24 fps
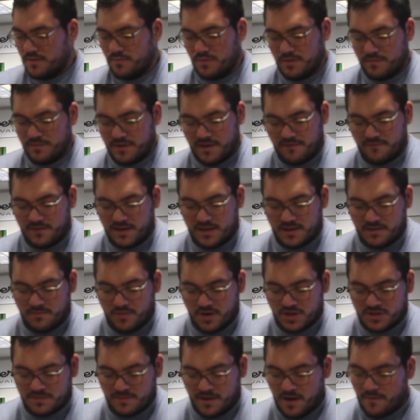We've given it the
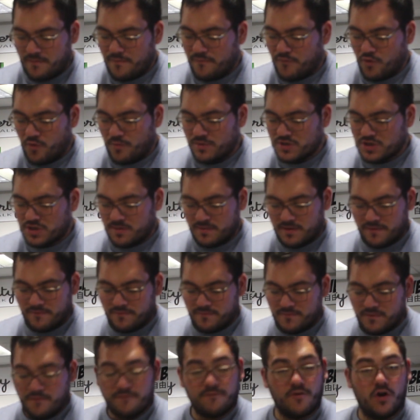most amount of performance coming in
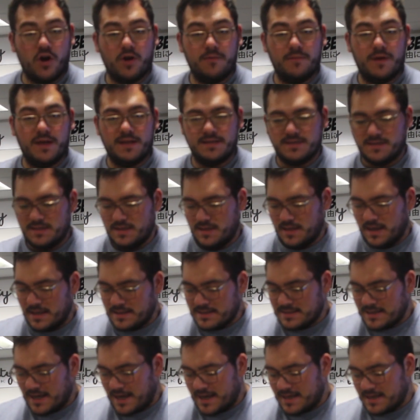from the foam into the
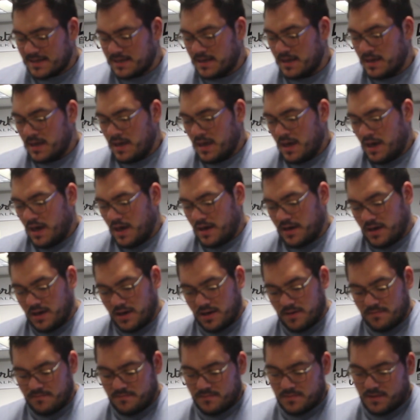intake,
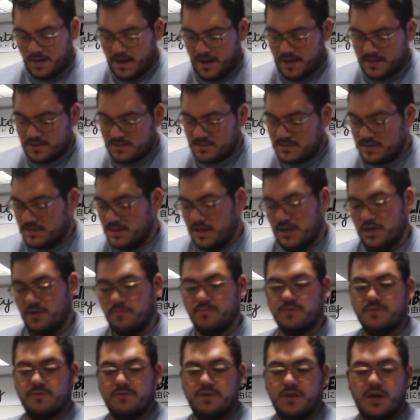and it
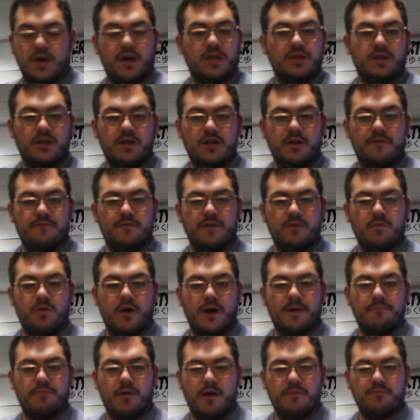comes with the lovely
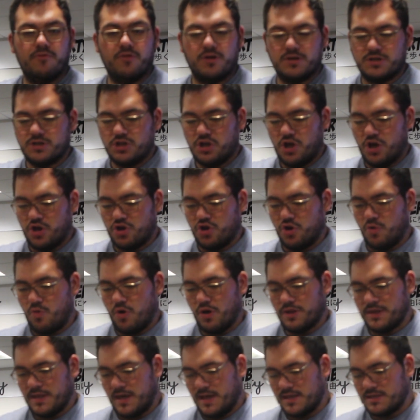white Pipercross logo
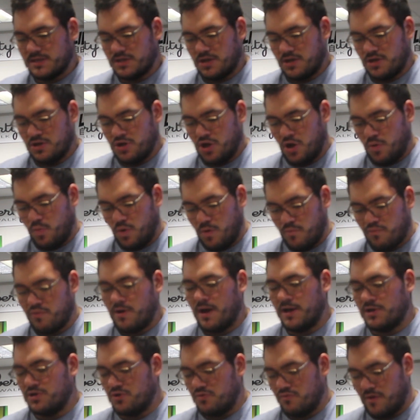on there, so you know what
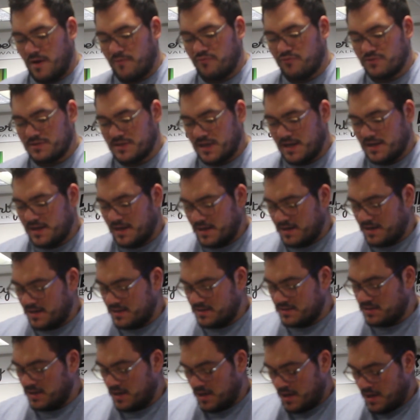brand you're representing,
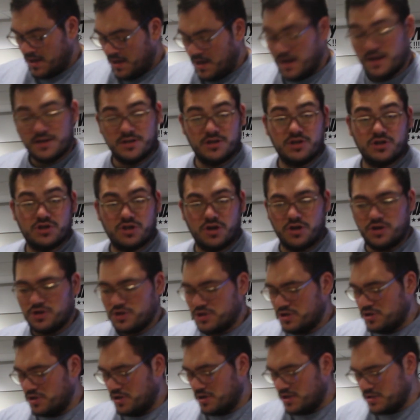and so you
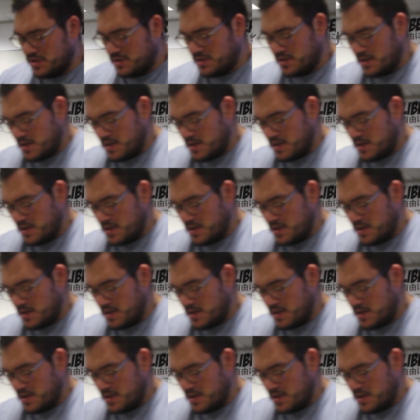should.